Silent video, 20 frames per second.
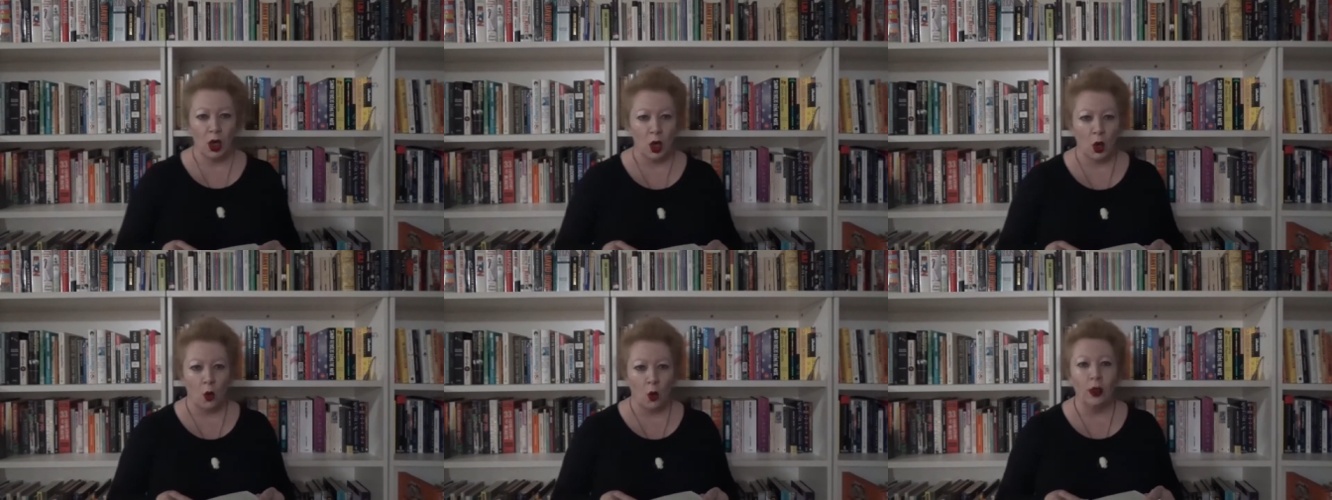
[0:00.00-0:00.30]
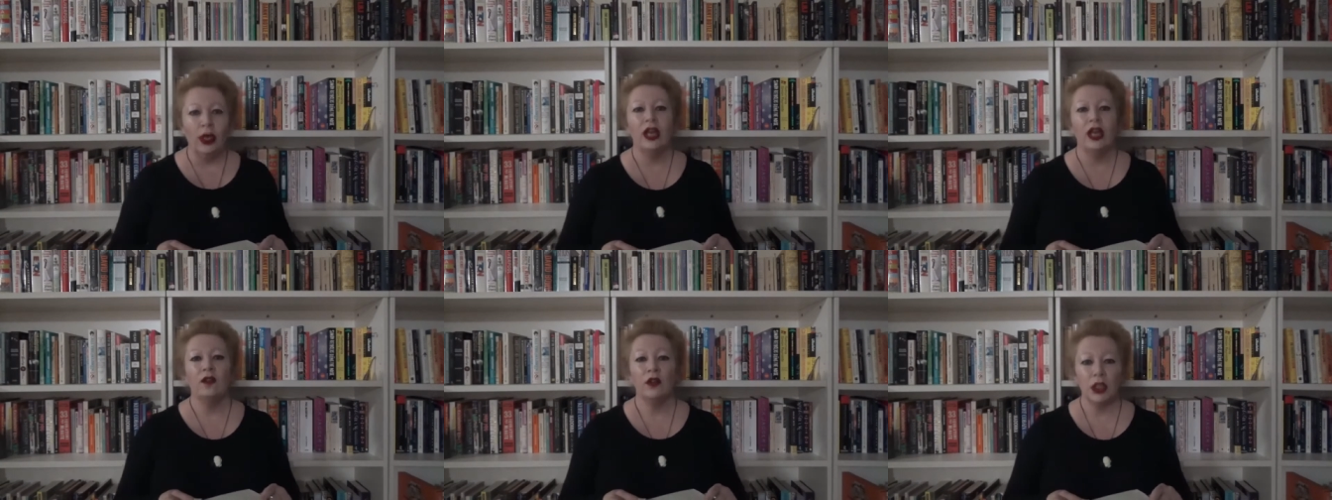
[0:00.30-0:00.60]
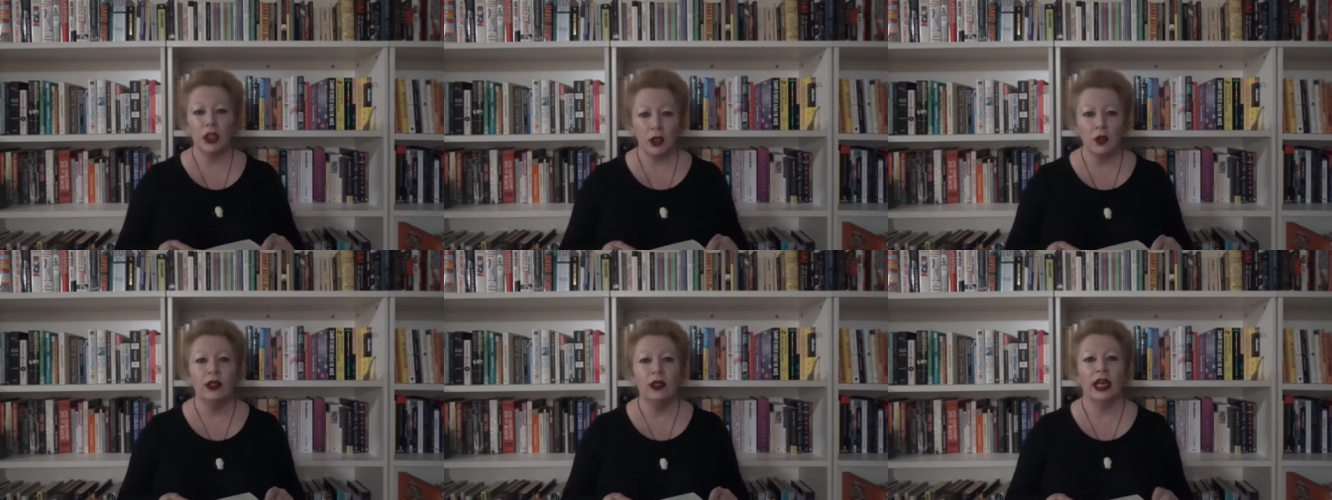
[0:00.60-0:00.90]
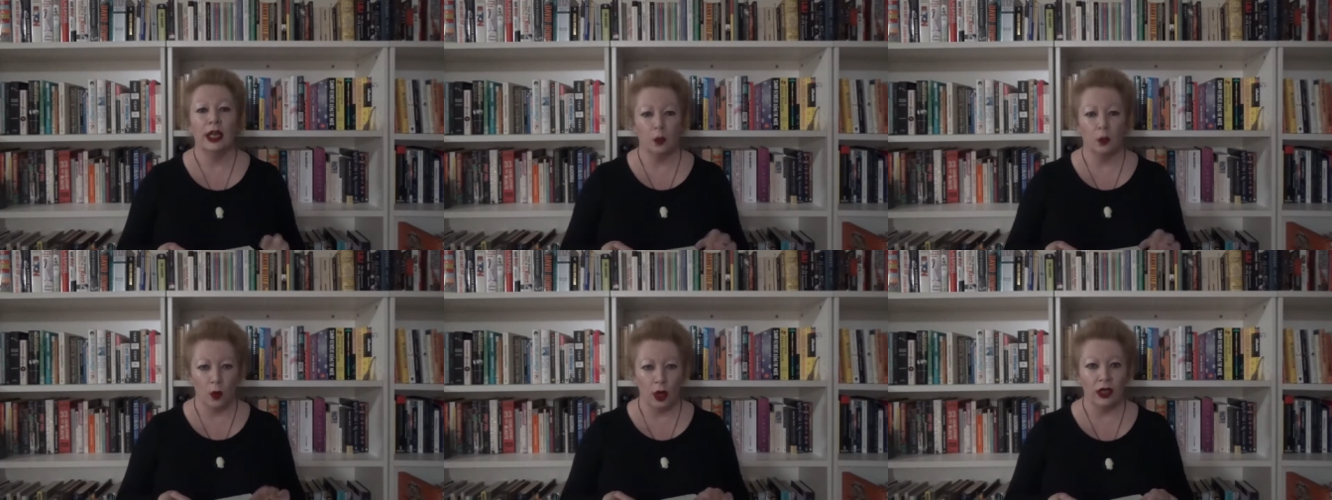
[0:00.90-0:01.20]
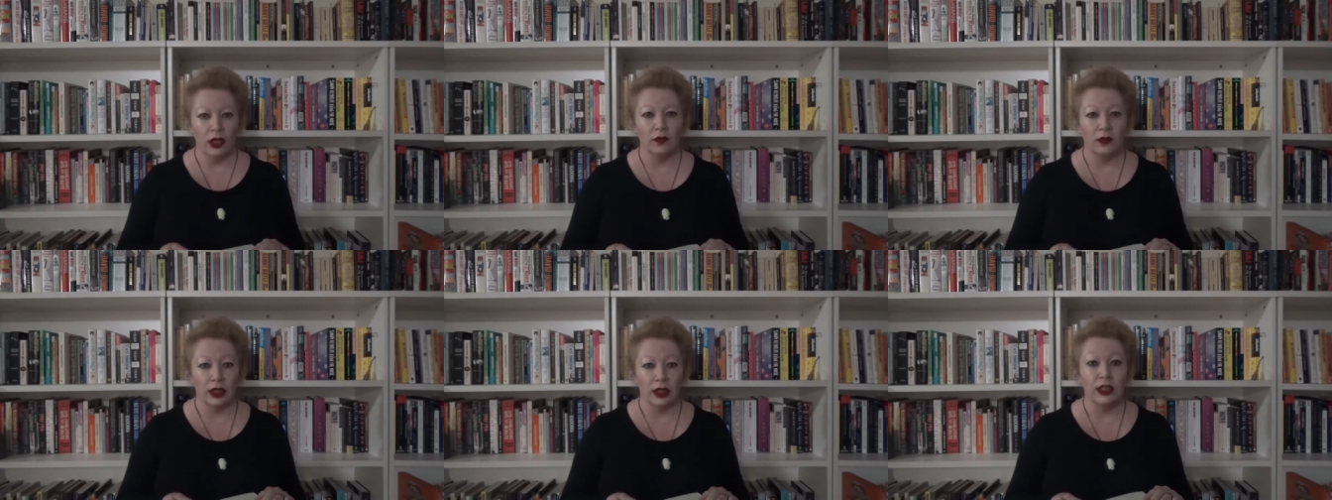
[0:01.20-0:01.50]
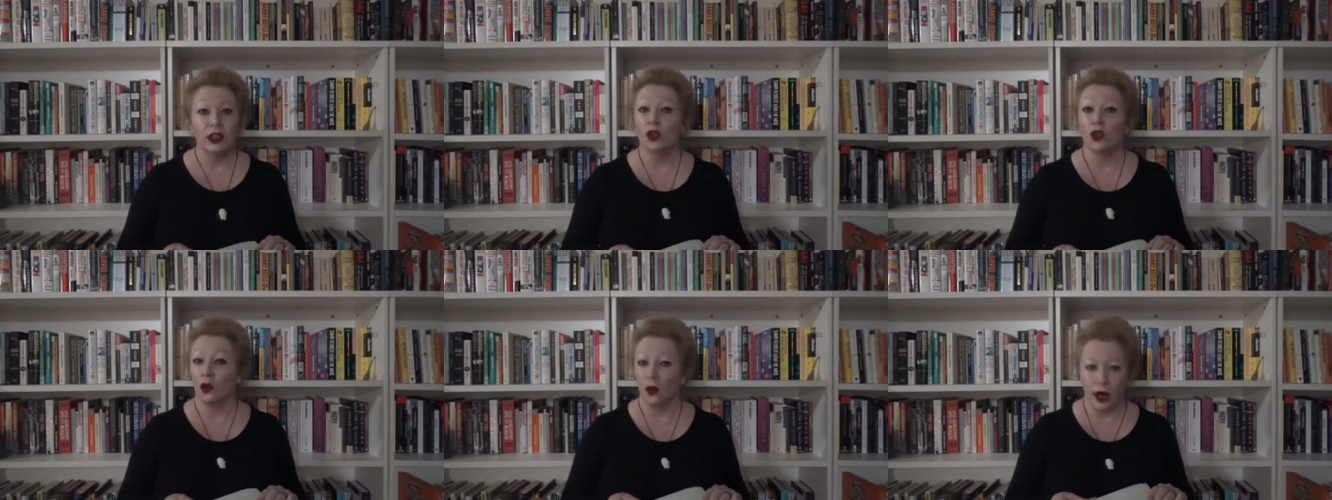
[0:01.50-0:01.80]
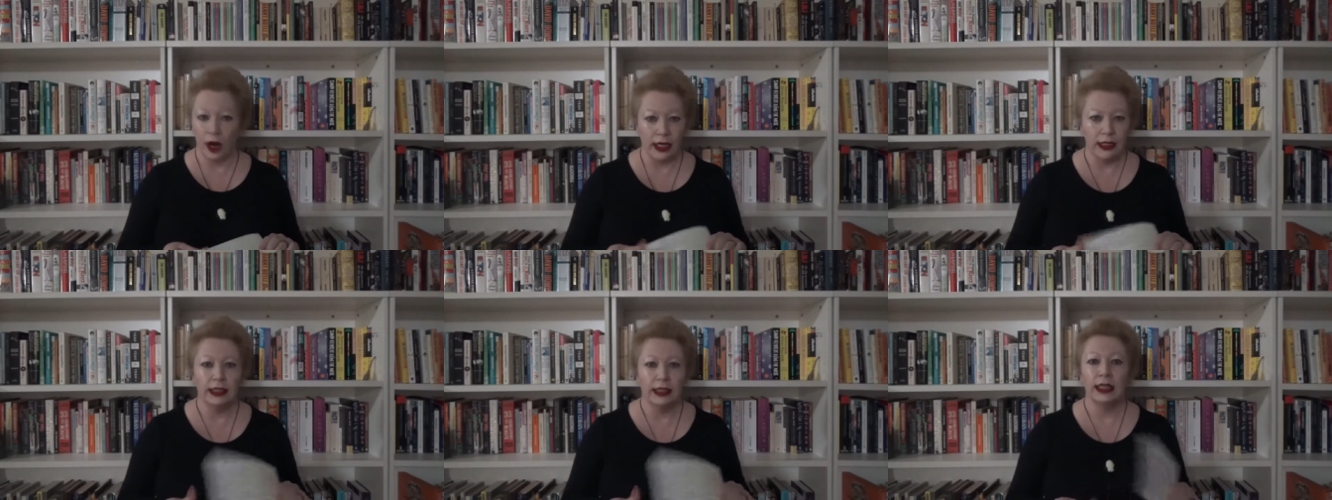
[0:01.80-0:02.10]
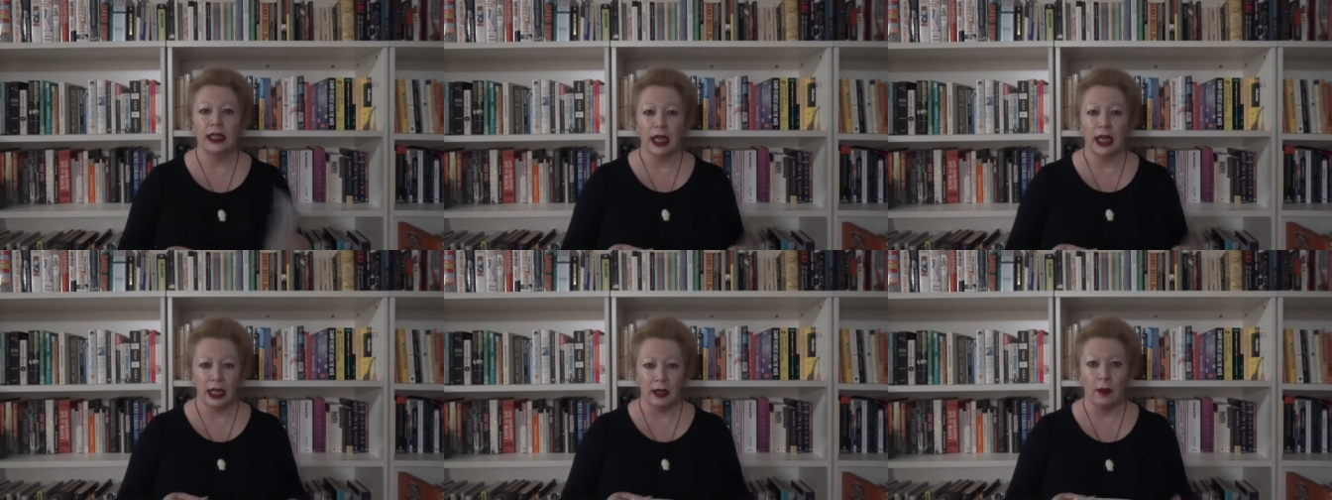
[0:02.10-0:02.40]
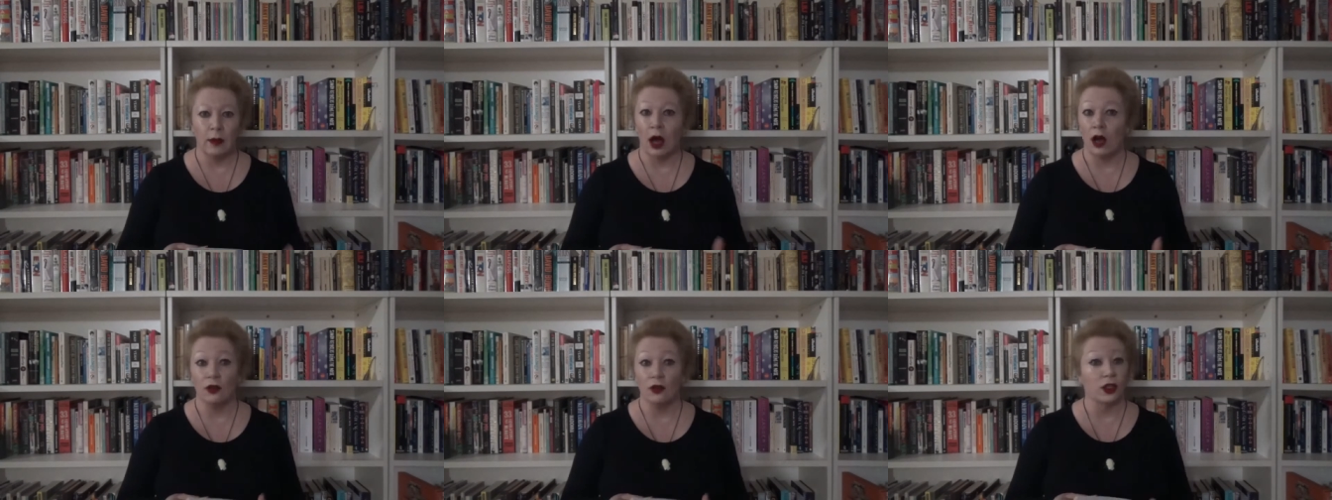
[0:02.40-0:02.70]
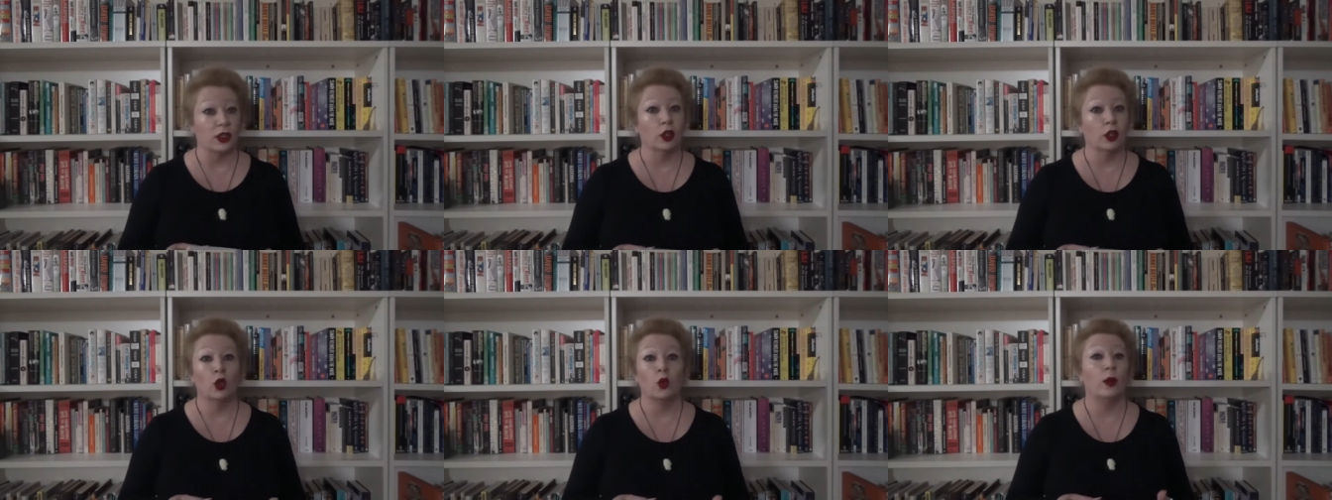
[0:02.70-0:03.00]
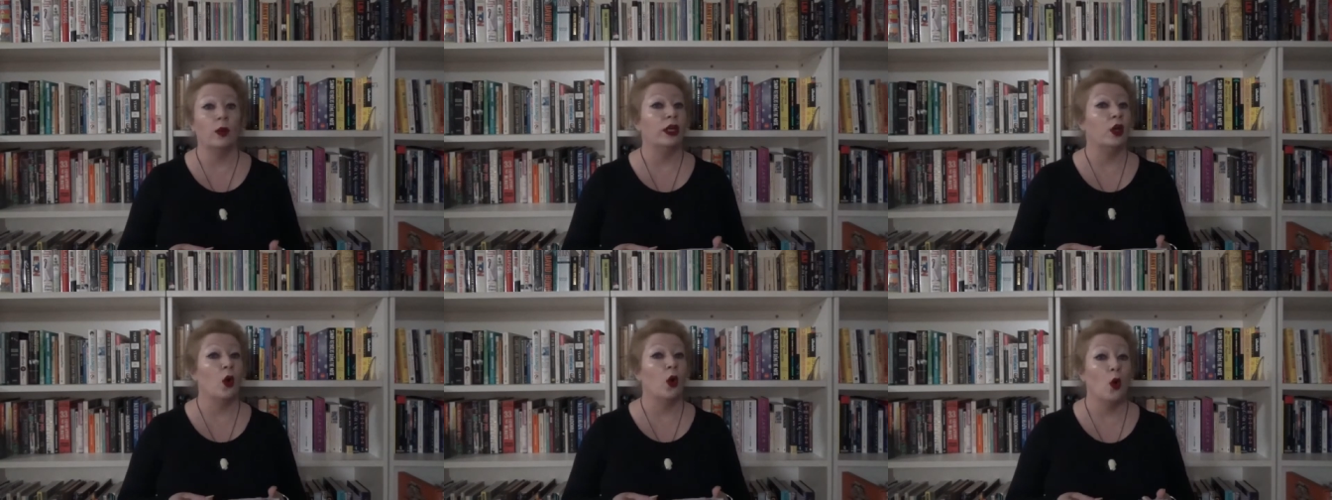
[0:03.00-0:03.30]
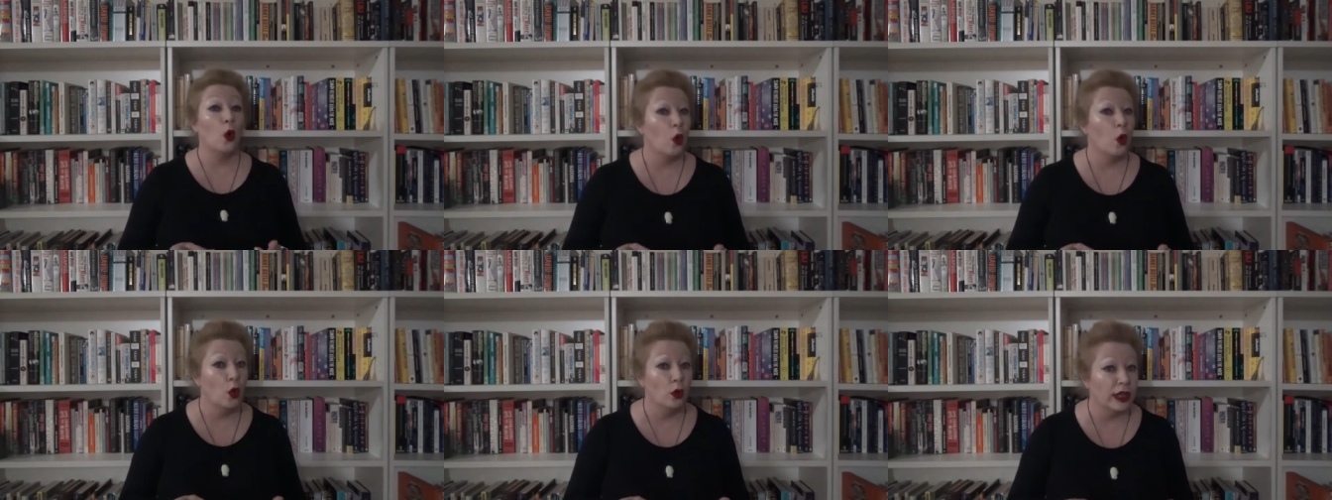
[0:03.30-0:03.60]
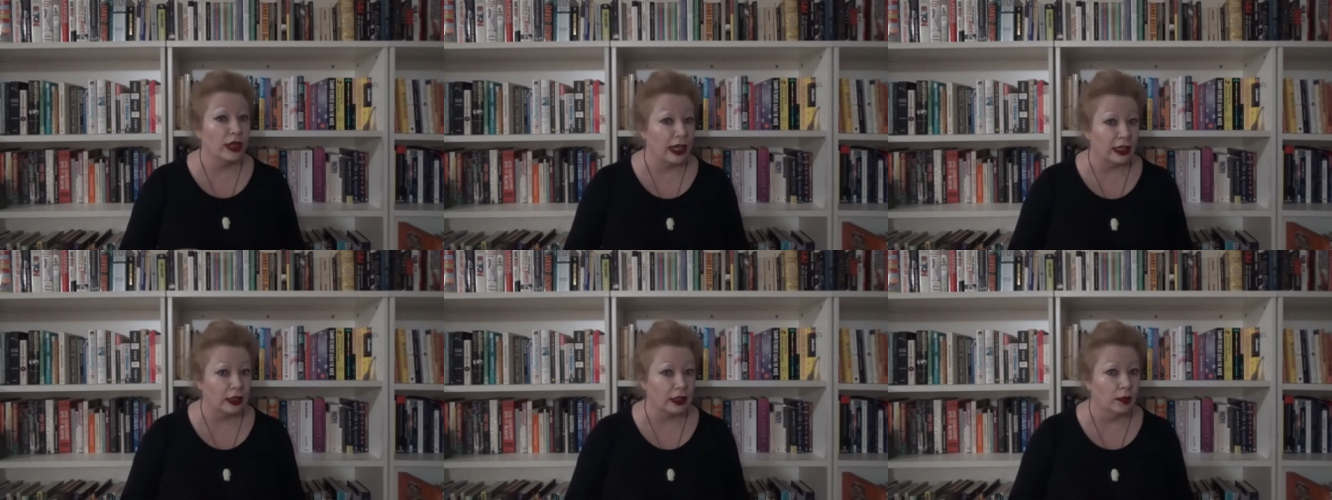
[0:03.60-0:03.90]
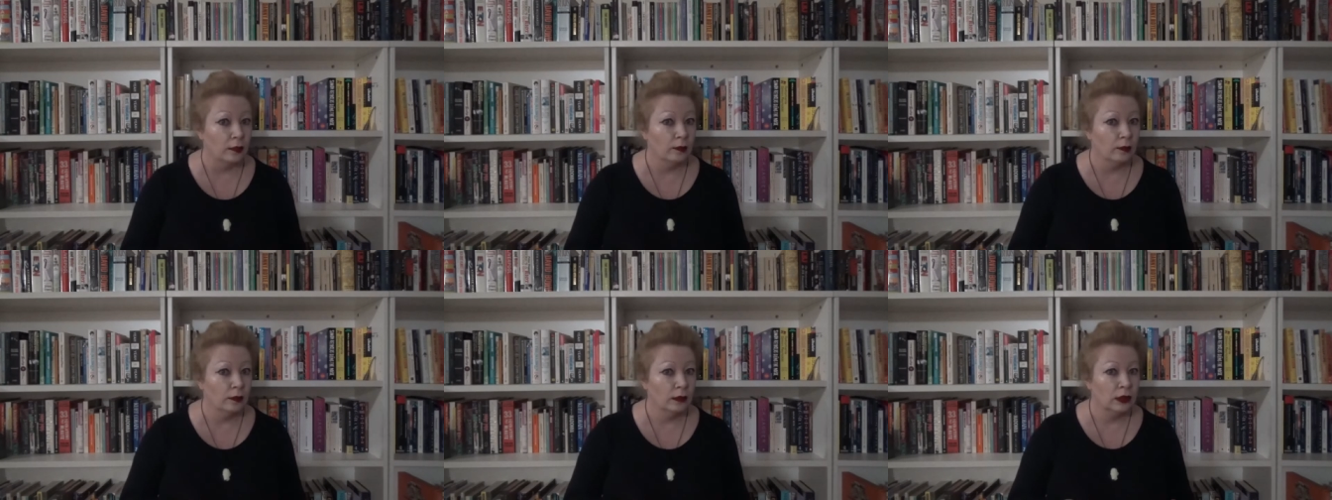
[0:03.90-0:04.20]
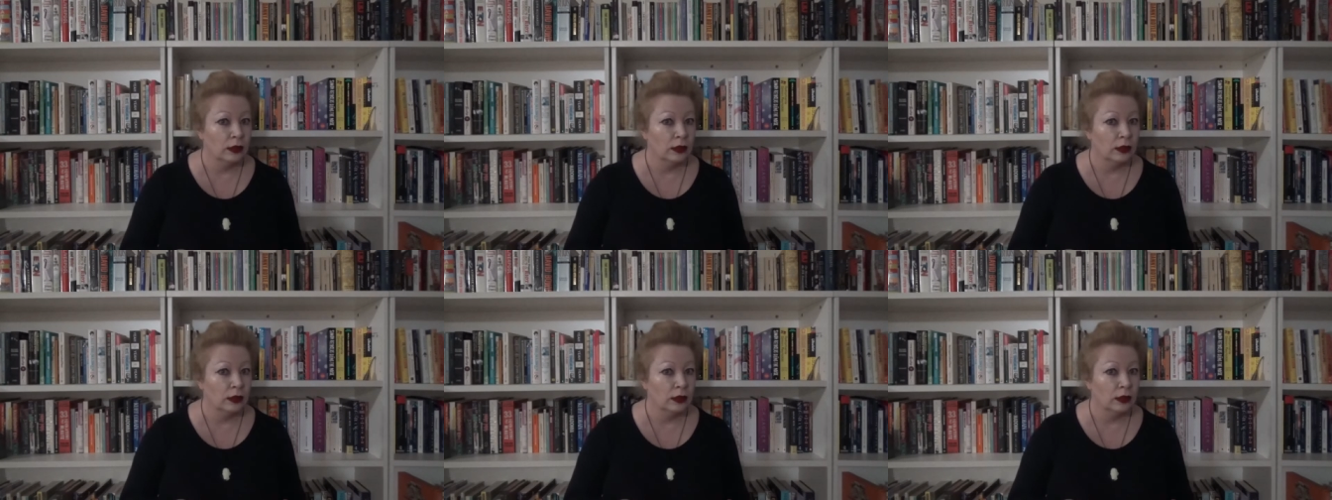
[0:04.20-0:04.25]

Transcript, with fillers: whenever you get one of these crazy emails, and look, we all get them,